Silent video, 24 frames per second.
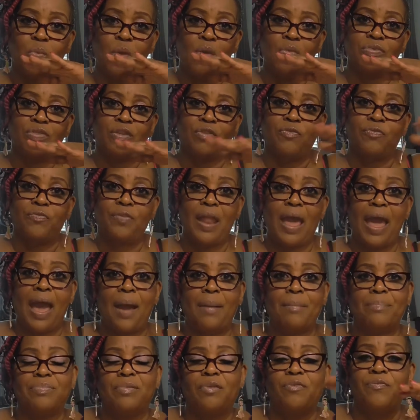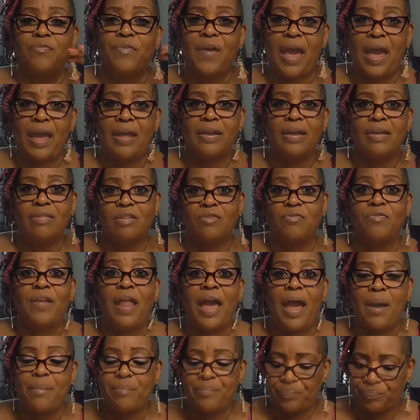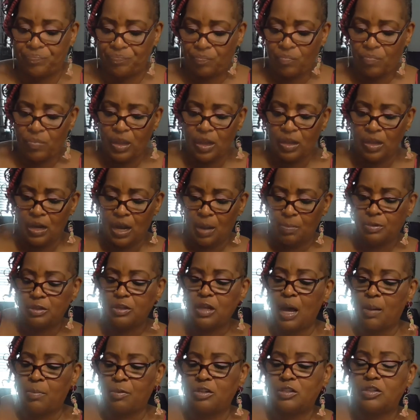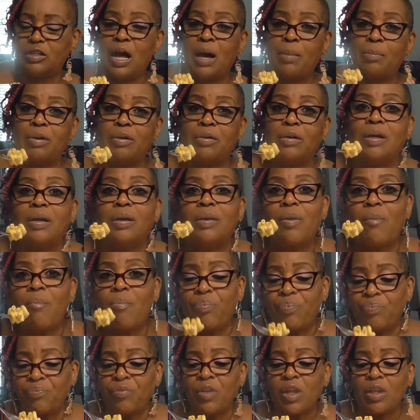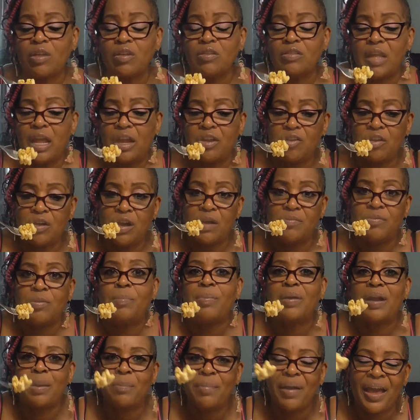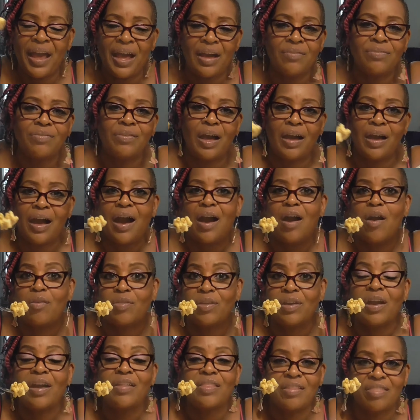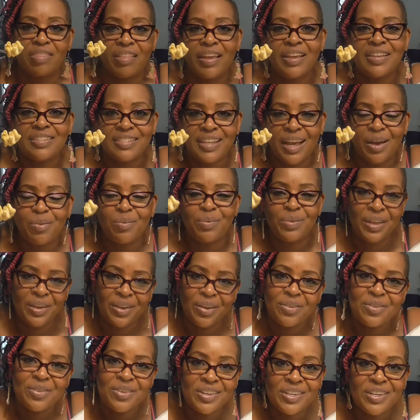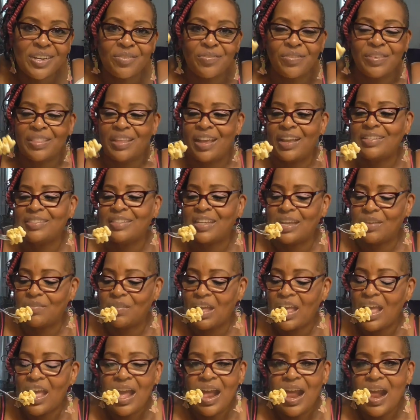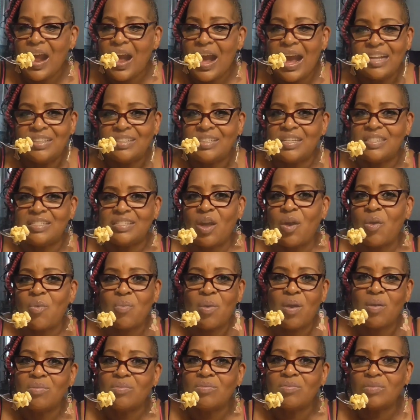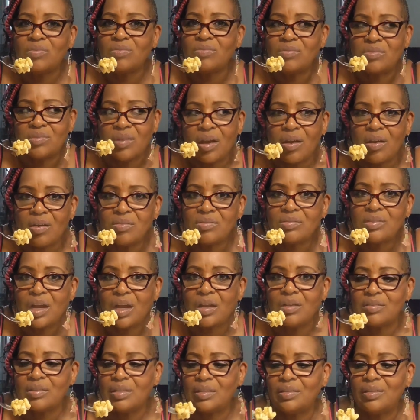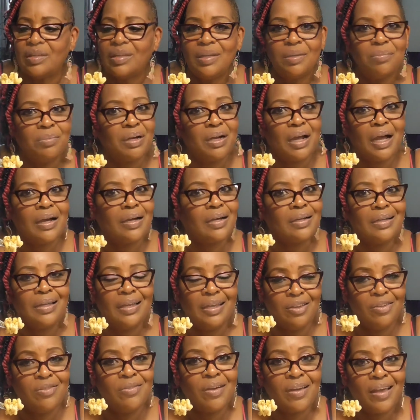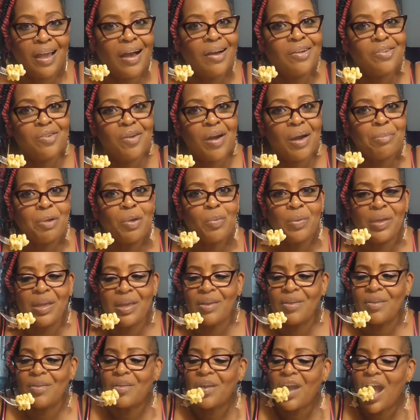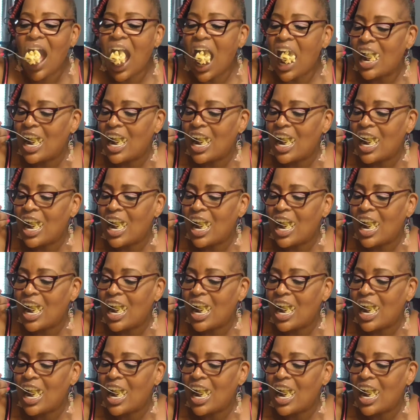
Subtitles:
want the flap, the fat and the flap. And I'm gonna cook that in the oven, but I'm gonna have all the other things that, you know, you cook for Thanksgiving. I just don't want the whole turkey. But I can, you know, y'all know I'm a wing girl.